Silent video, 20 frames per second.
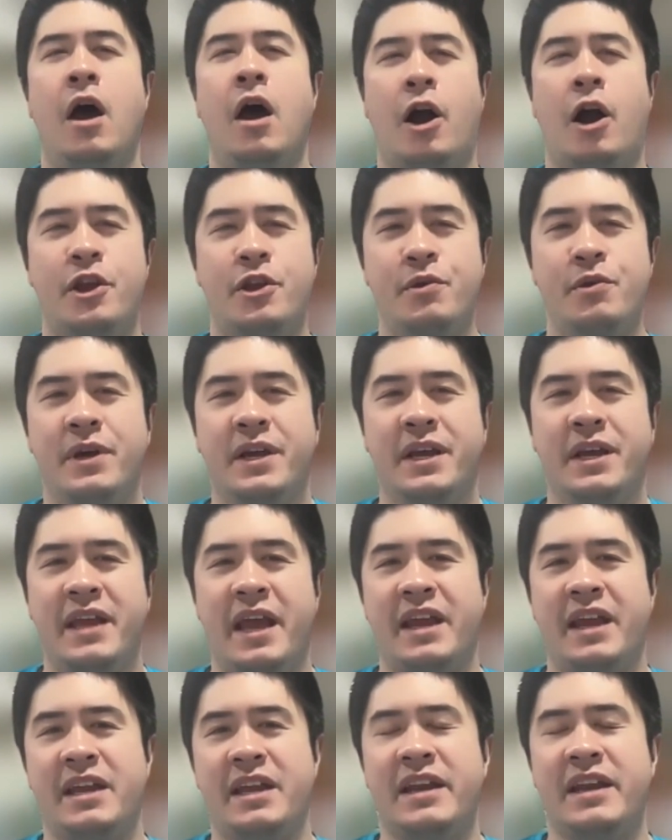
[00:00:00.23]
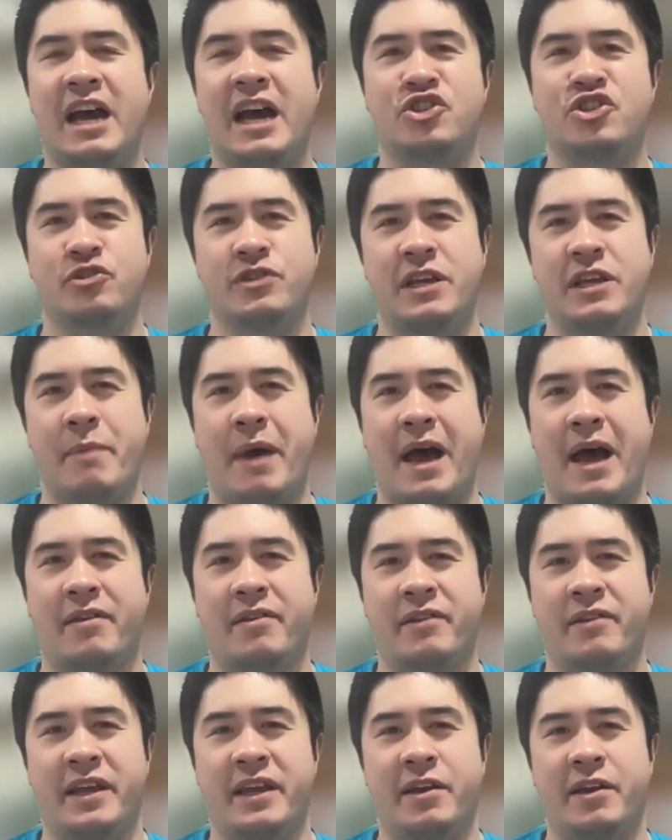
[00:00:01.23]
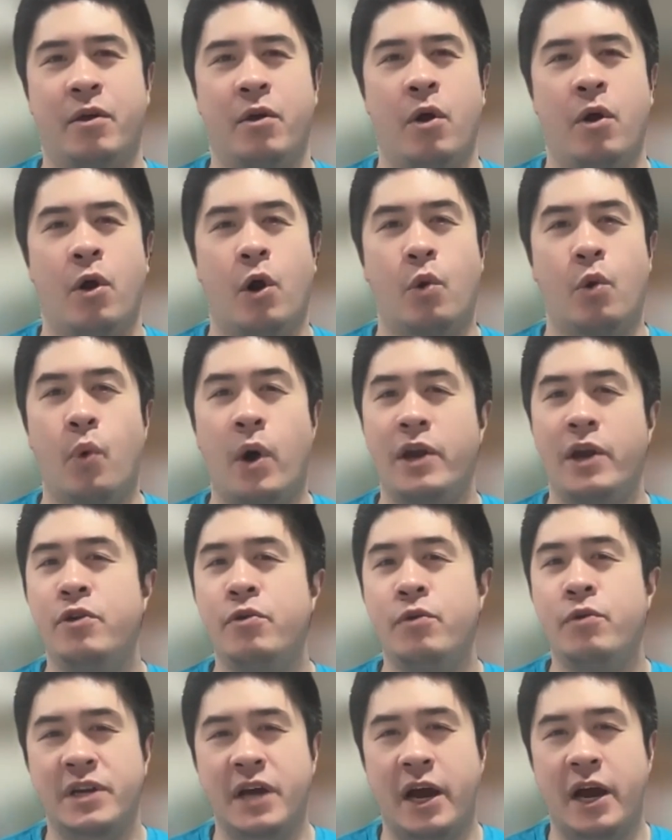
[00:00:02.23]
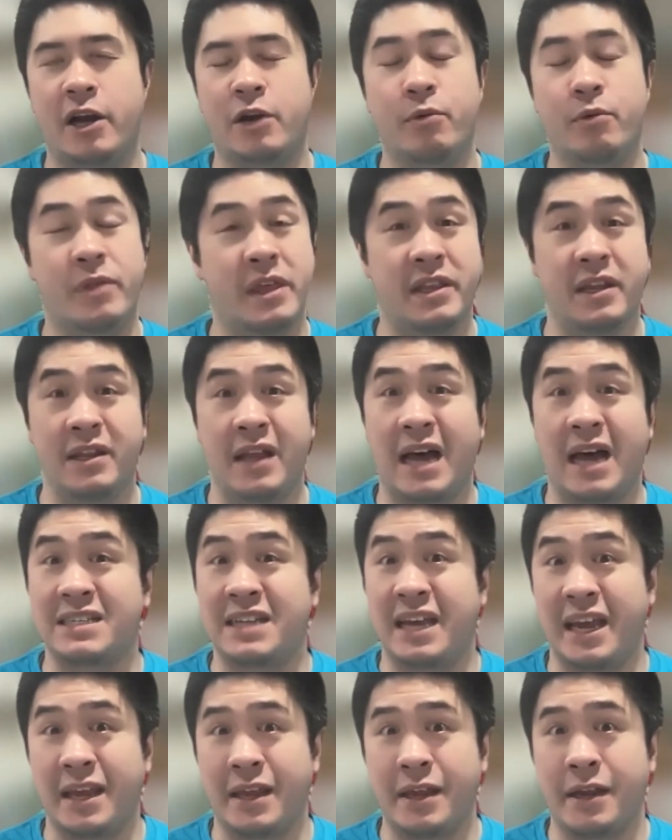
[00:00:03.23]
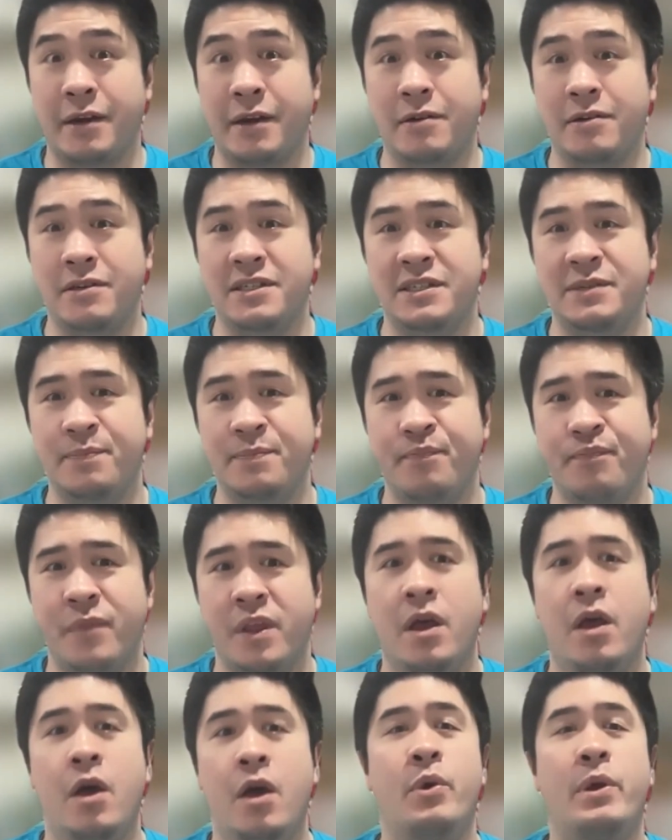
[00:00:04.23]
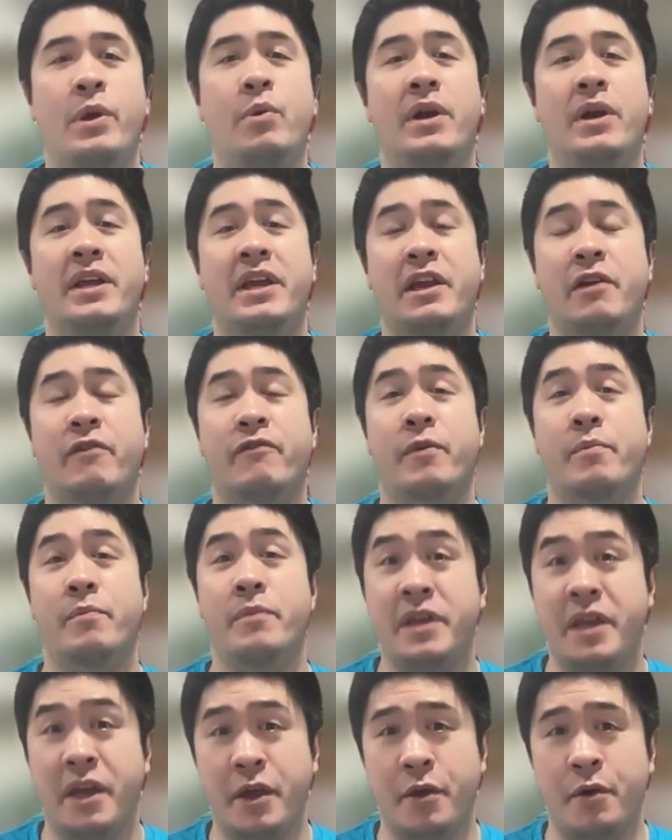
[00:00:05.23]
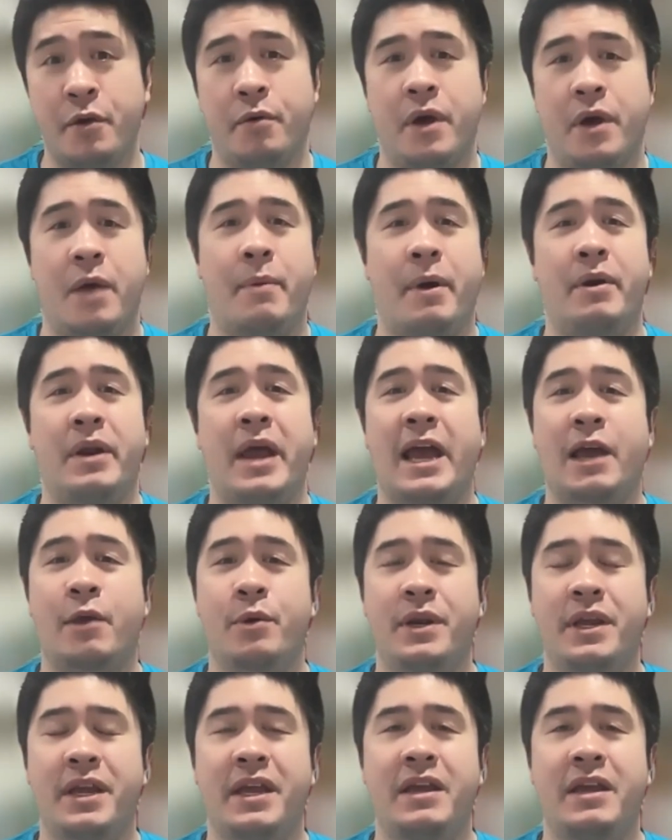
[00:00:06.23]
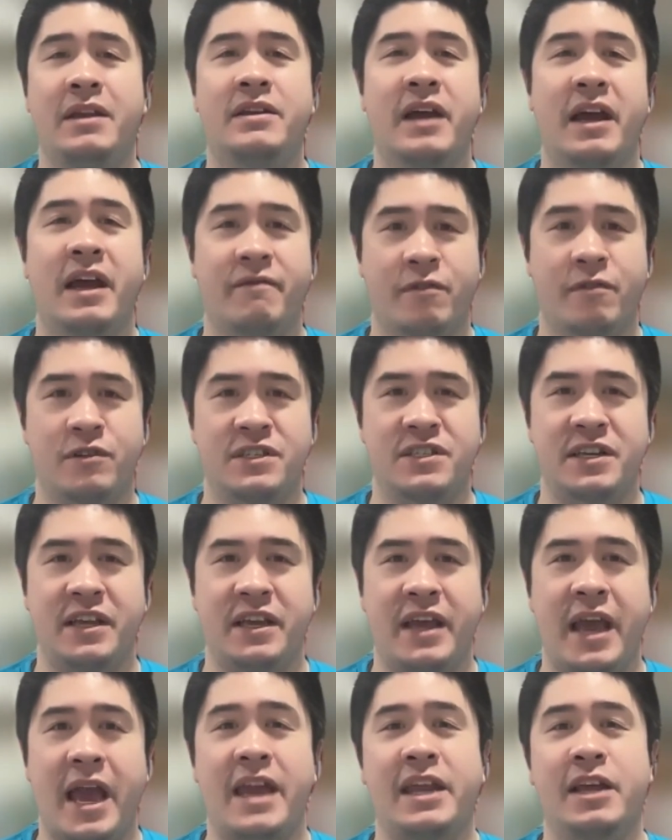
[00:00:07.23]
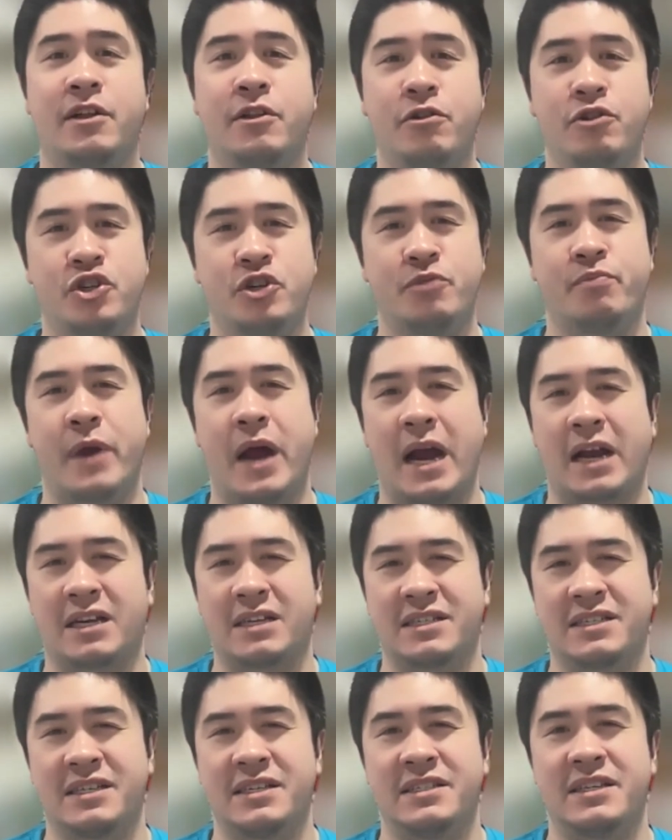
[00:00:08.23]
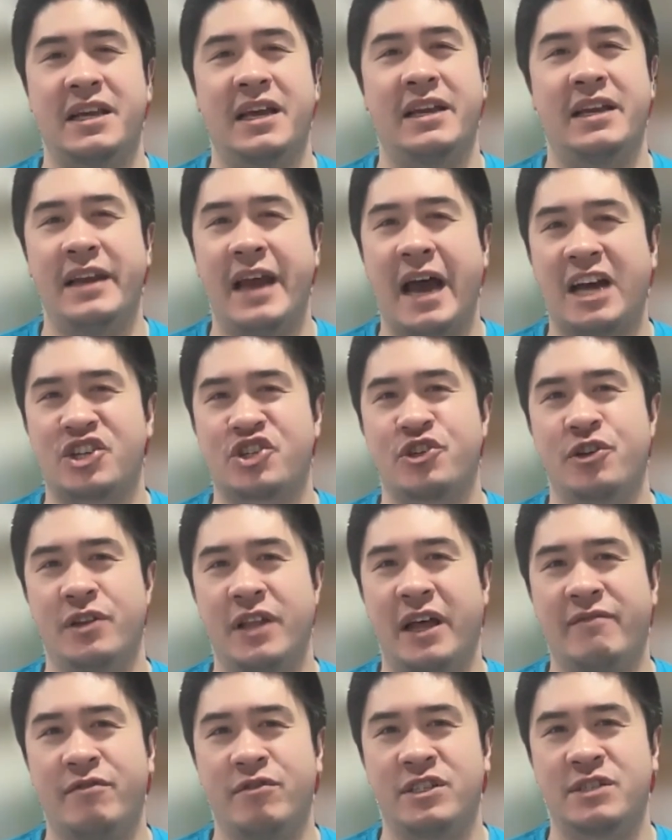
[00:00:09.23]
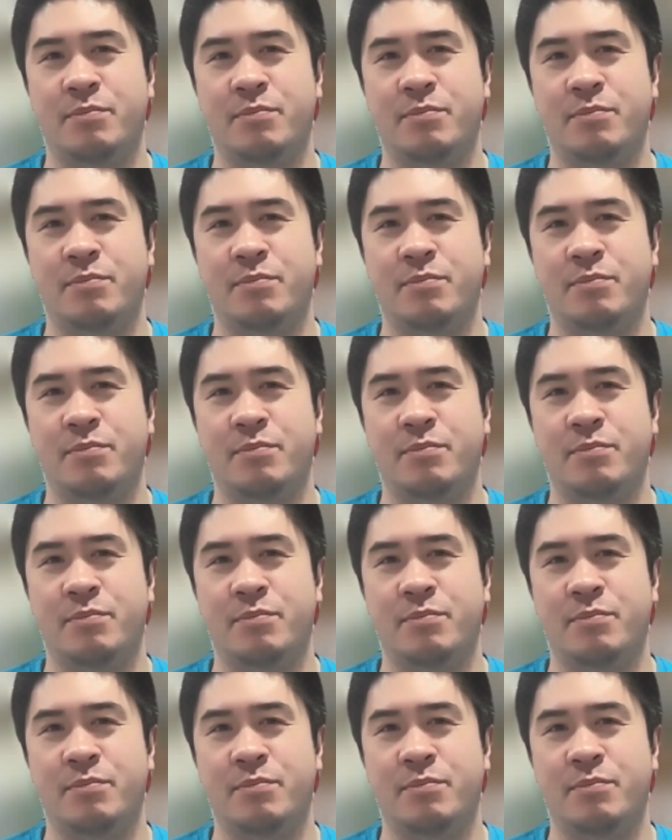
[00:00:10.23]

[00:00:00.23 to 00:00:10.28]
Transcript: Are you a Canadian national team athlete or one who retired within the last eight years? We want to hear from you about equity, diversity, and inclusion practices in national level